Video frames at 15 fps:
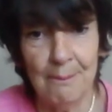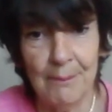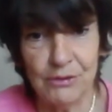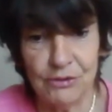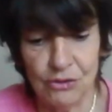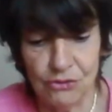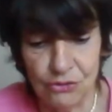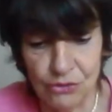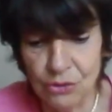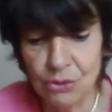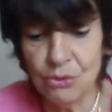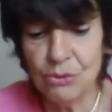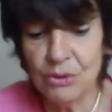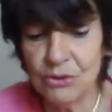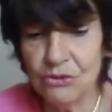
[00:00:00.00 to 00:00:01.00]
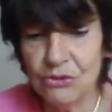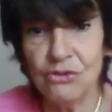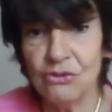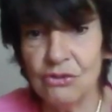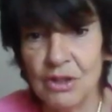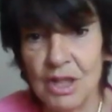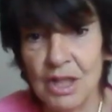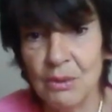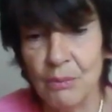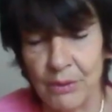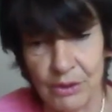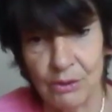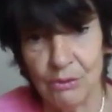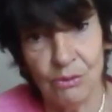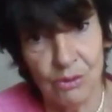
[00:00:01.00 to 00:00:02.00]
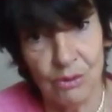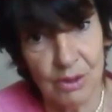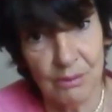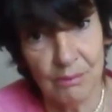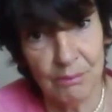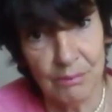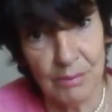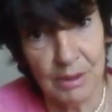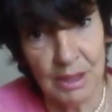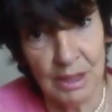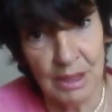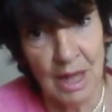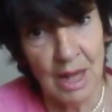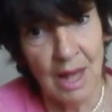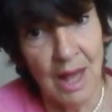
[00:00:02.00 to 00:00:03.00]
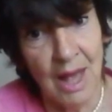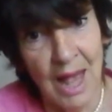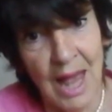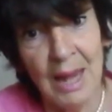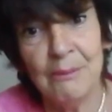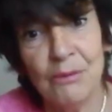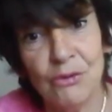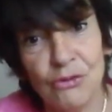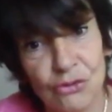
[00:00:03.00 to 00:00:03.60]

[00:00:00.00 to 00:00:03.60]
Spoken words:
But as you can see when you look at me, I'm a